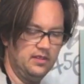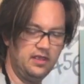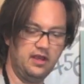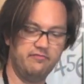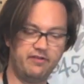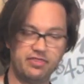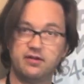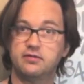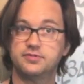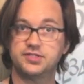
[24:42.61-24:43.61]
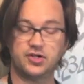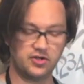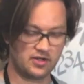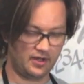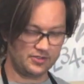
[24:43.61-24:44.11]
Again, if I thought it was
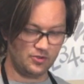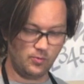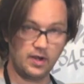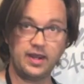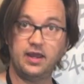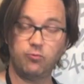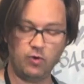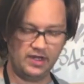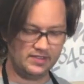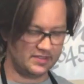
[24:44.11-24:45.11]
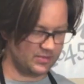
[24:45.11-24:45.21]
dark, I don't want to add white at